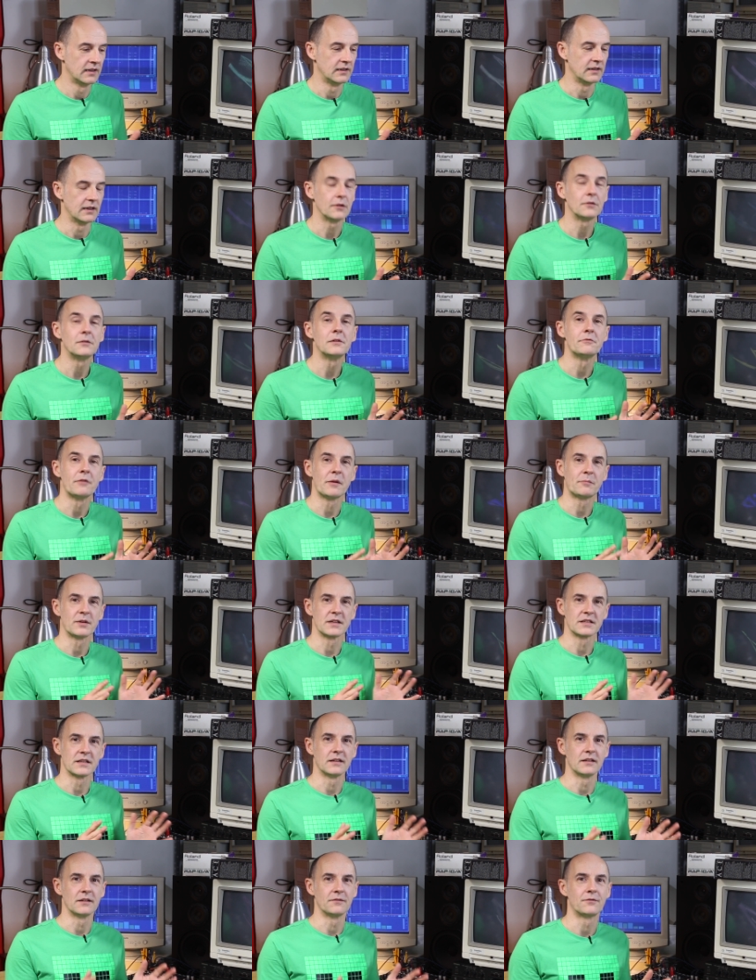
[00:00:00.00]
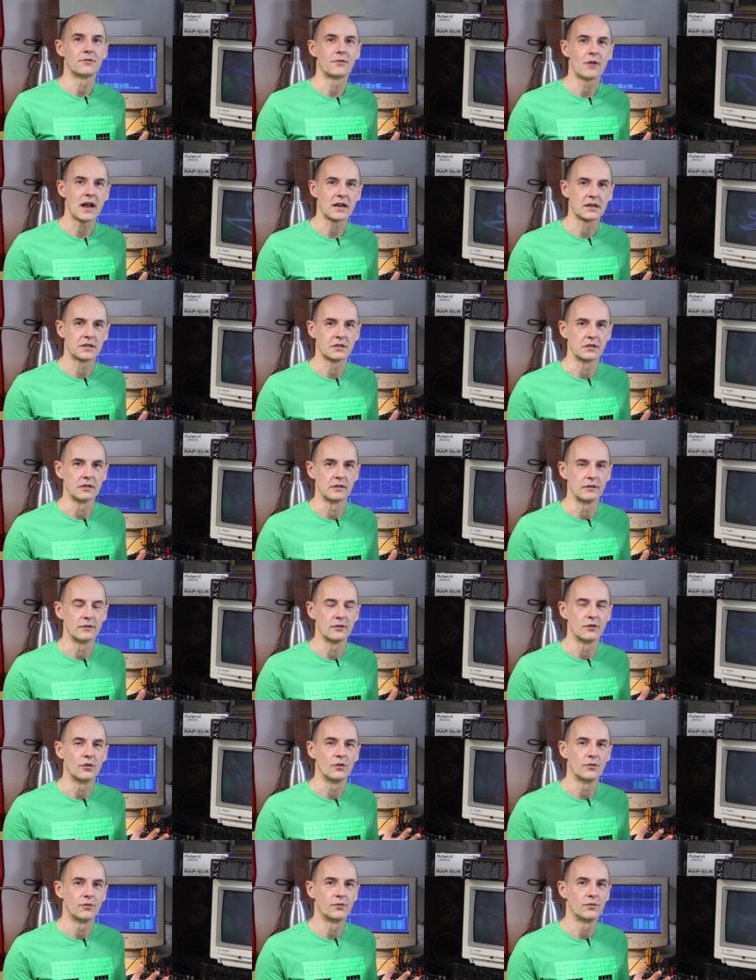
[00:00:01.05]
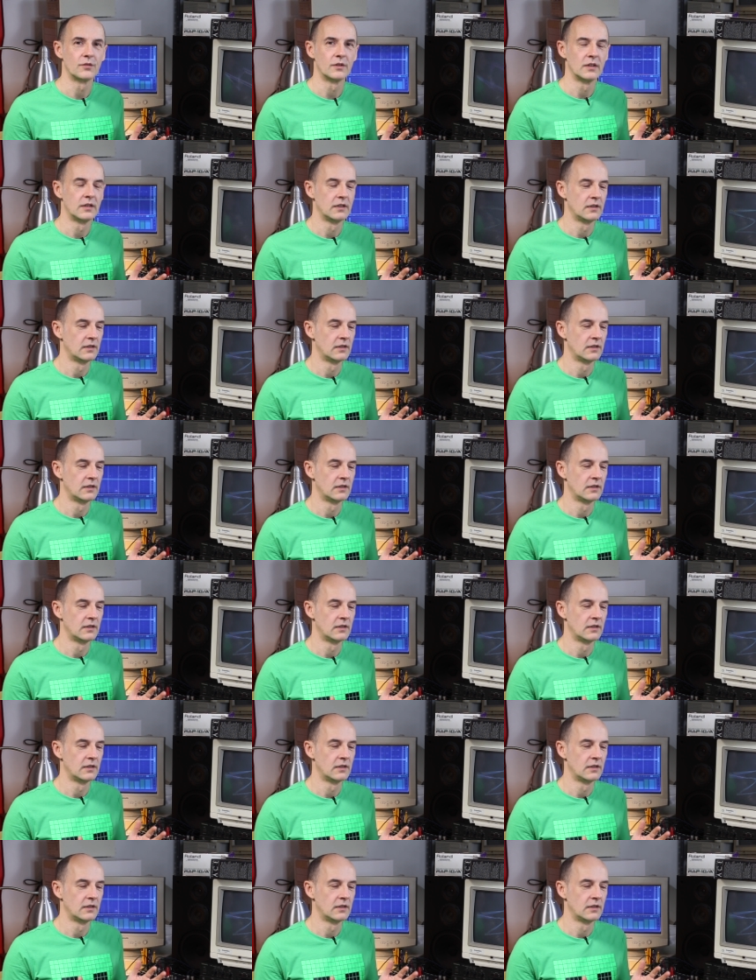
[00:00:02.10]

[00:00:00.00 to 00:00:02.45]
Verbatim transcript: they only represent a fraction of